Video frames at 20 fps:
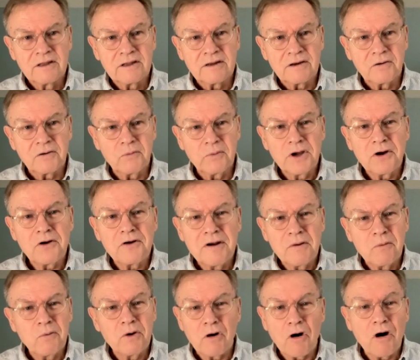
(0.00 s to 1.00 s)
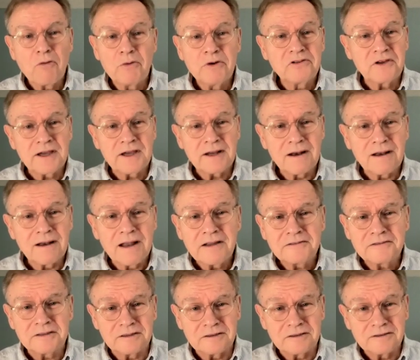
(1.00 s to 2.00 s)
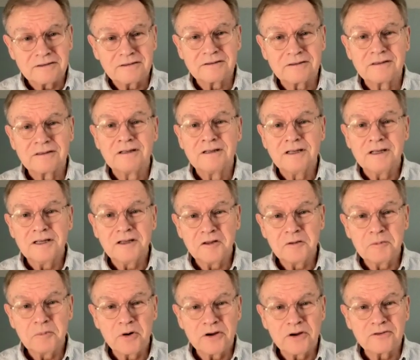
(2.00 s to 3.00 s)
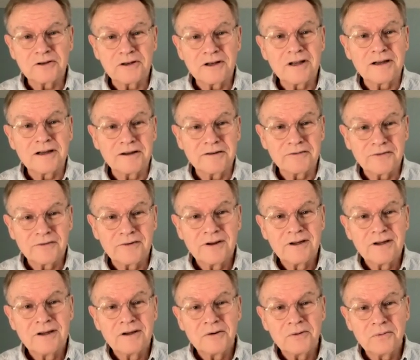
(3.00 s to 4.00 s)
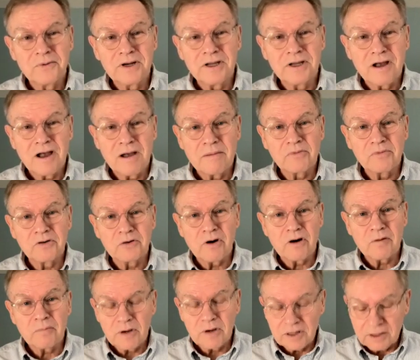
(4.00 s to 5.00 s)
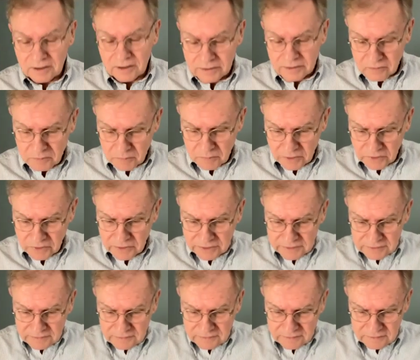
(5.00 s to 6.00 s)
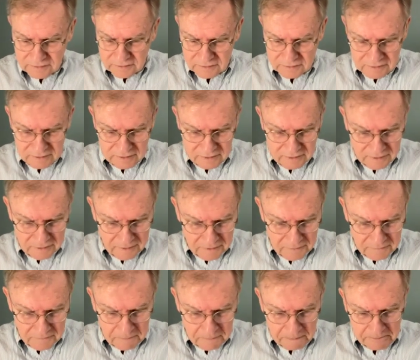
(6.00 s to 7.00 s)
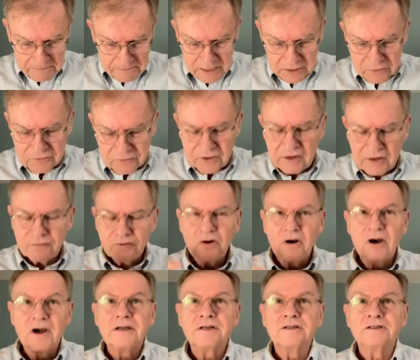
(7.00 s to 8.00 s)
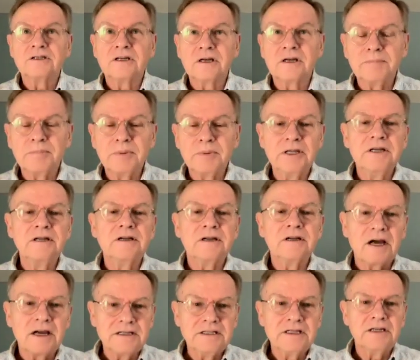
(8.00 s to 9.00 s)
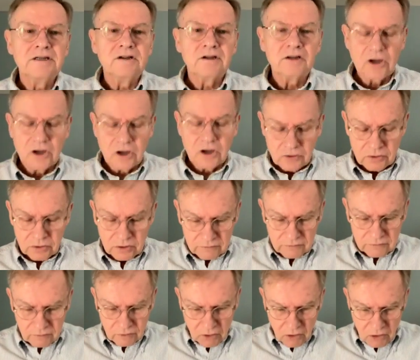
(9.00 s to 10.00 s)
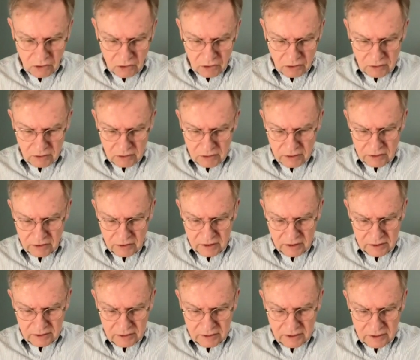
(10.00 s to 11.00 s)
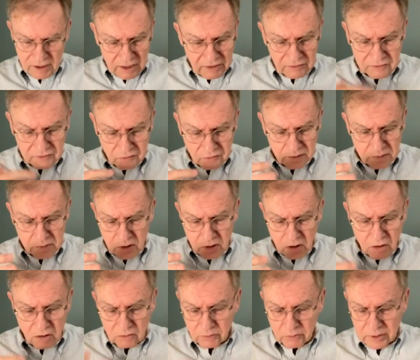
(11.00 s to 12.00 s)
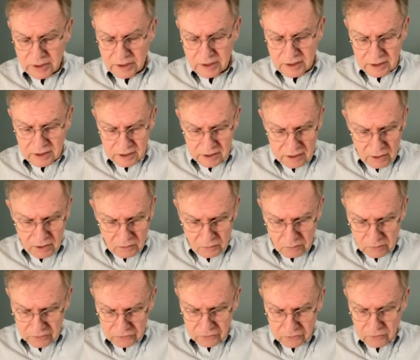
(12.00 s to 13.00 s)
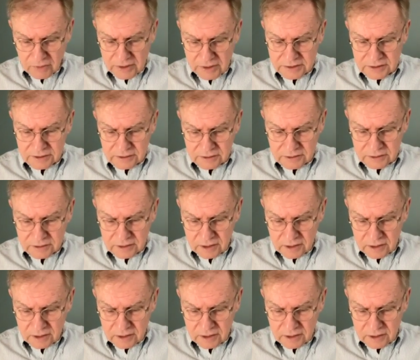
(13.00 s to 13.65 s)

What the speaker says: We're always adolescents in the present life when it comes to our bodily experience. Instead of trying to complete an ideal code of law, then, as if we were already resurrected,